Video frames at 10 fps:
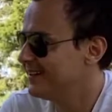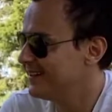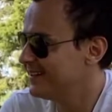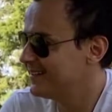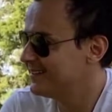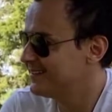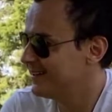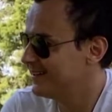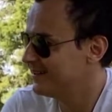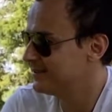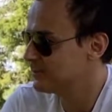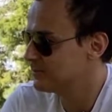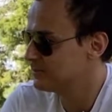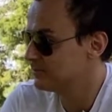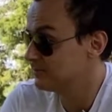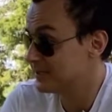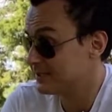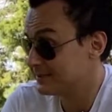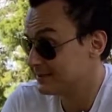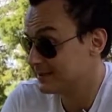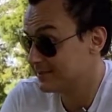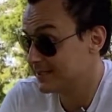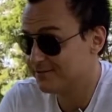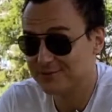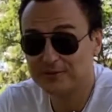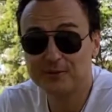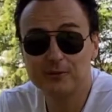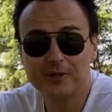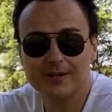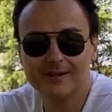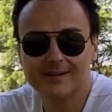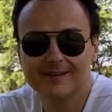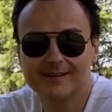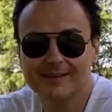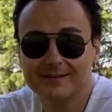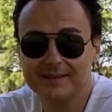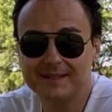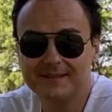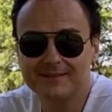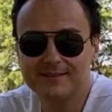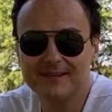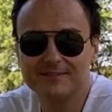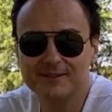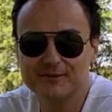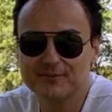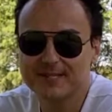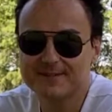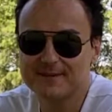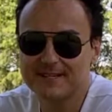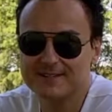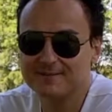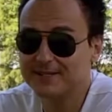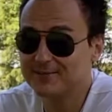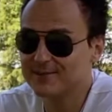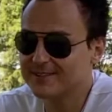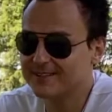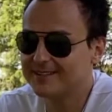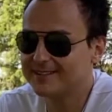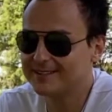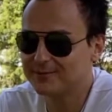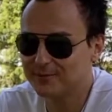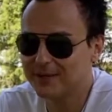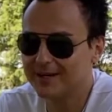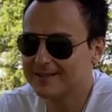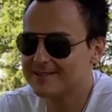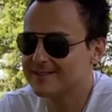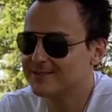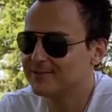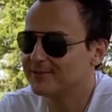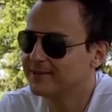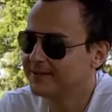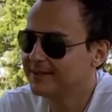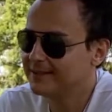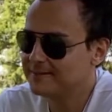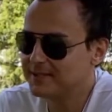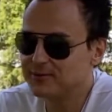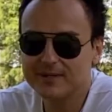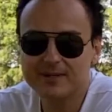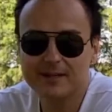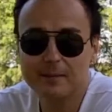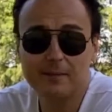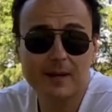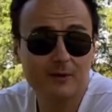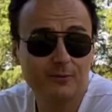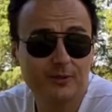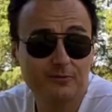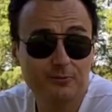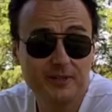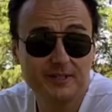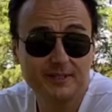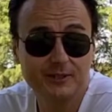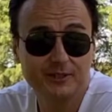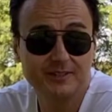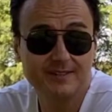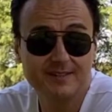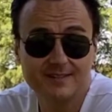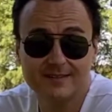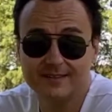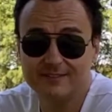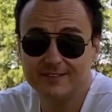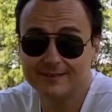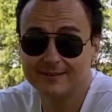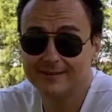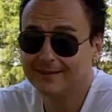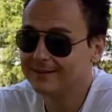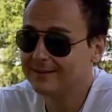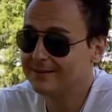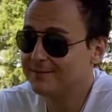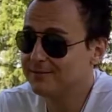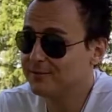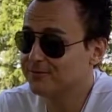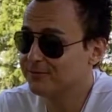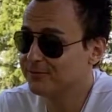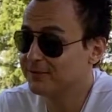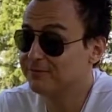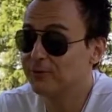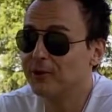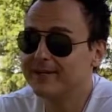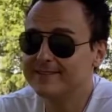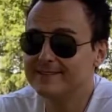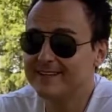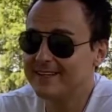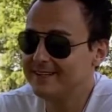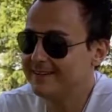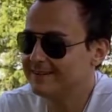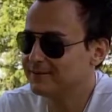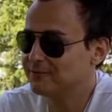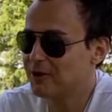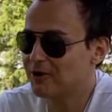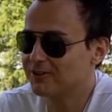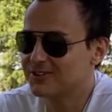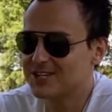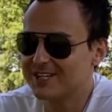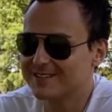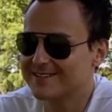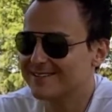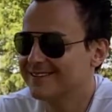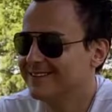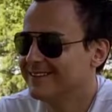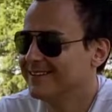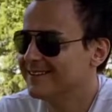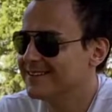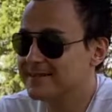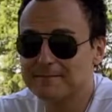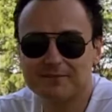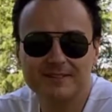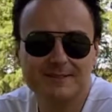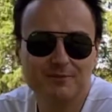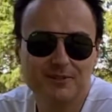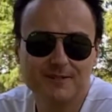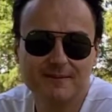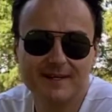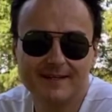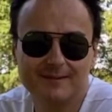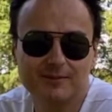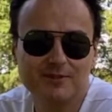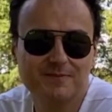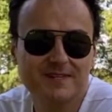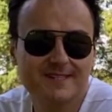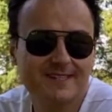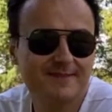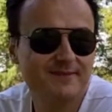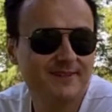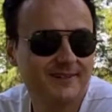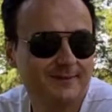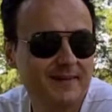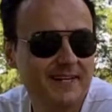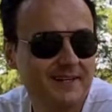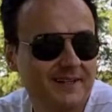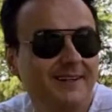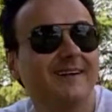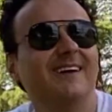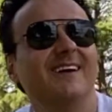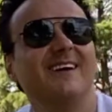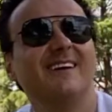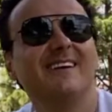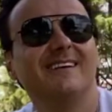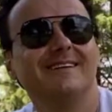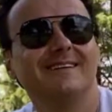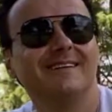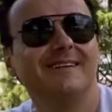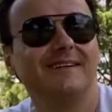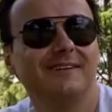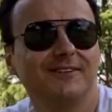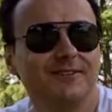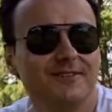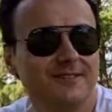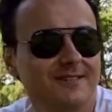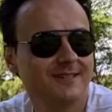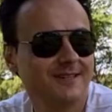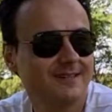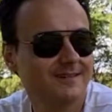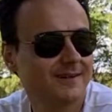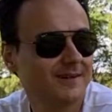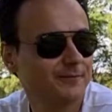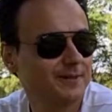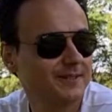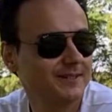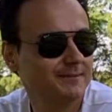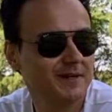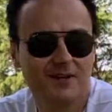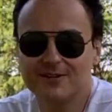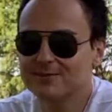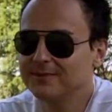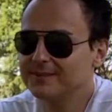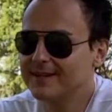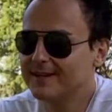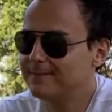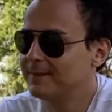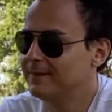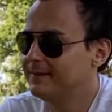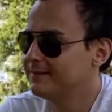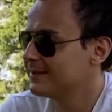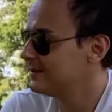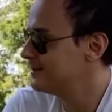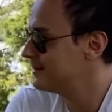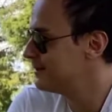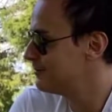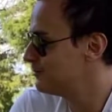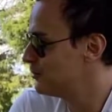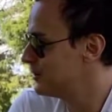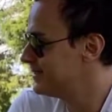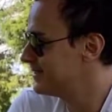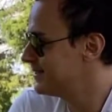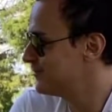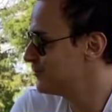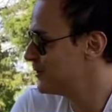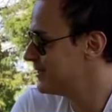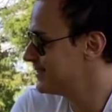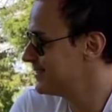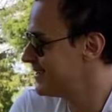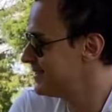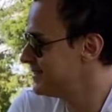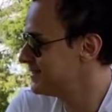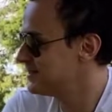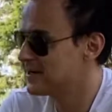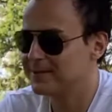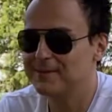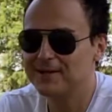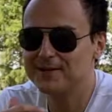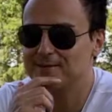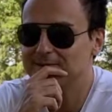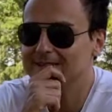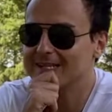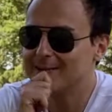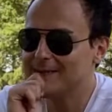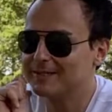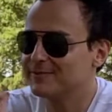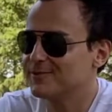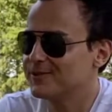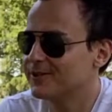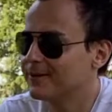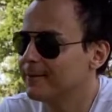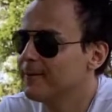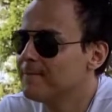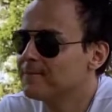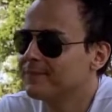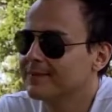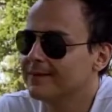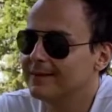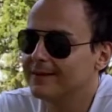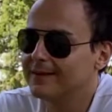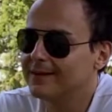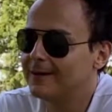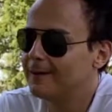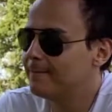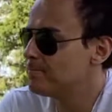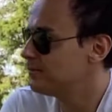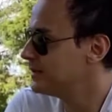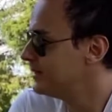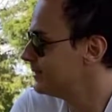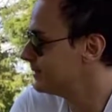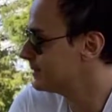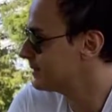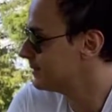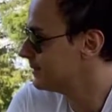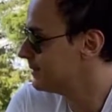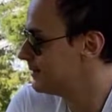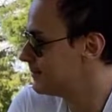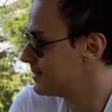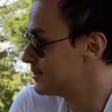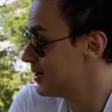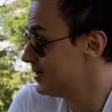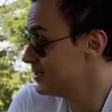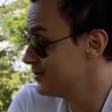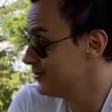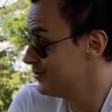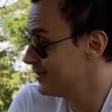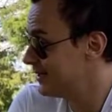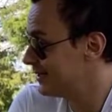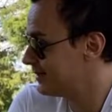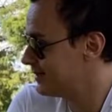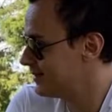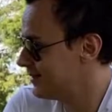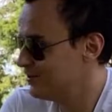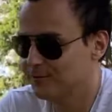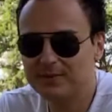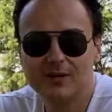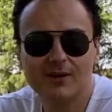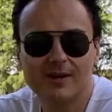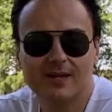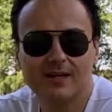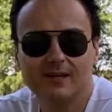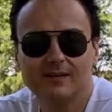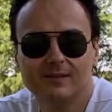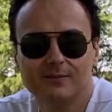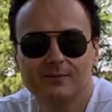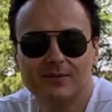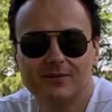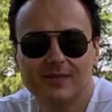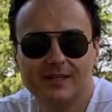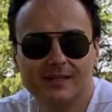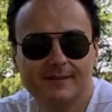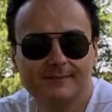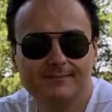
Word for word: And uh, but but if you do the work, I mean, and you have good risk management, you study and you watch and you, I mean, you can come out with a really good, decent living. And if you f- avoid dating the wrong chicks, because I'm because most of my most of my subs are male, and uh, girls days are not really the marriageable type. Uh, avoid the avoid the dating the non-marriageable type. That's for sure. Um, but um, as long as you do that, I think you'll be all right. You'll be all right.